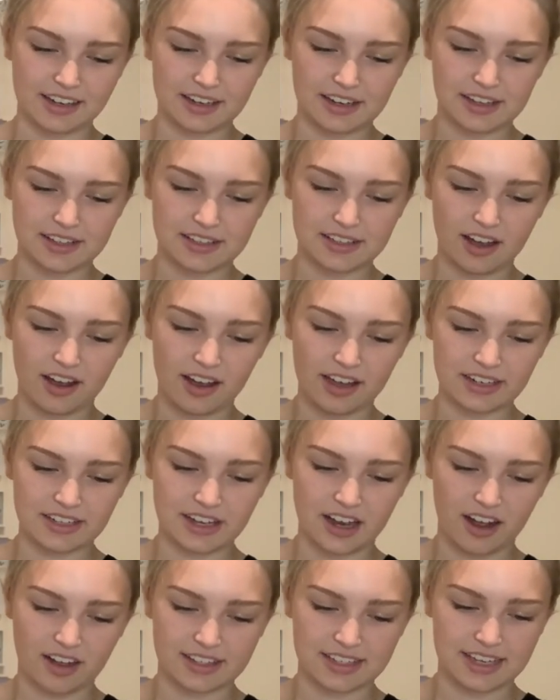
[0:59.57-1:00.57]
Side
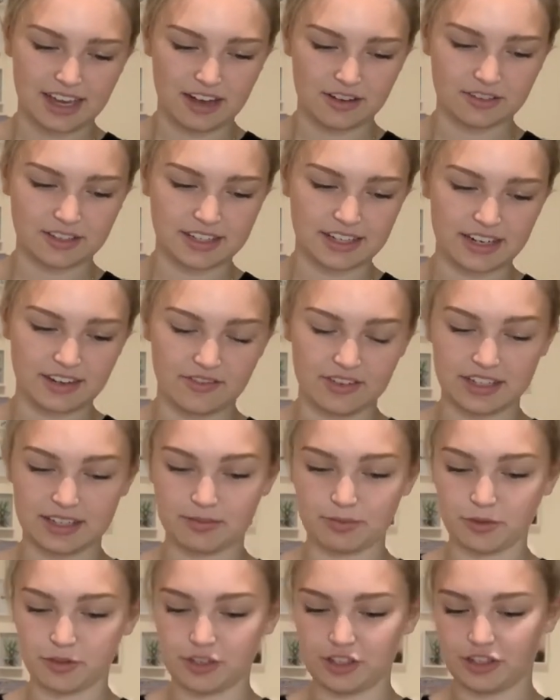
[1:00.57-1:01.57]
Cutout Sleeveless
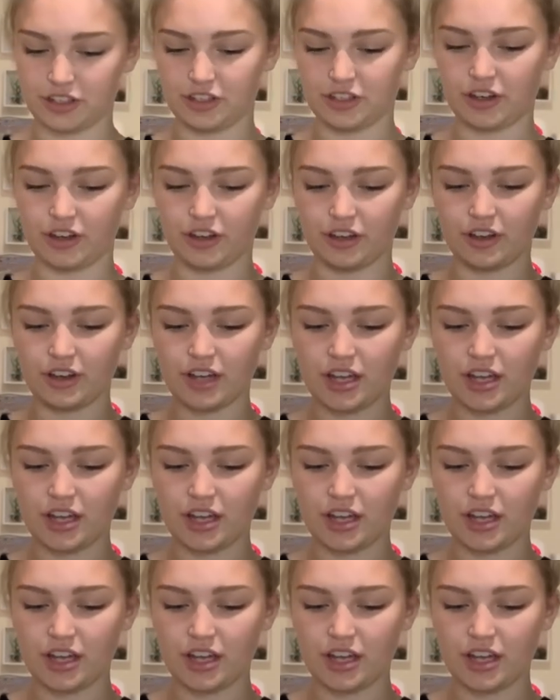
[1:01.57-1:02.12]
Bodysuit.